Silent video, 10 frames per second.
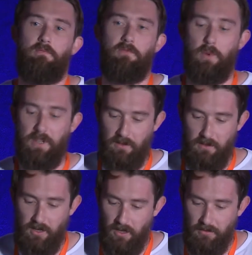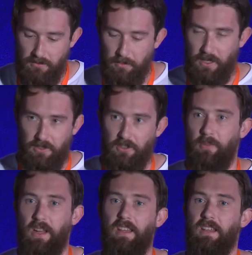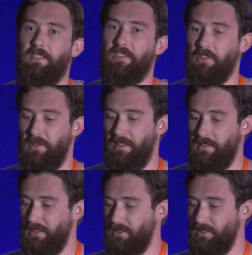We can terminate here to do anything.